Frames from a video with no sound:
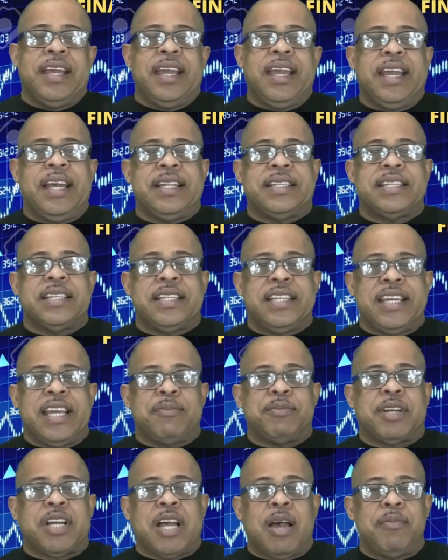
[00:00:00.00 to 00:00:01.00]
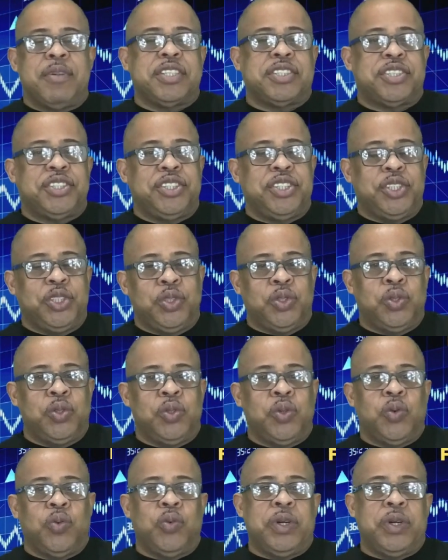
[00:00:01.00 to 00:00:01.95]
And today I'm coming to you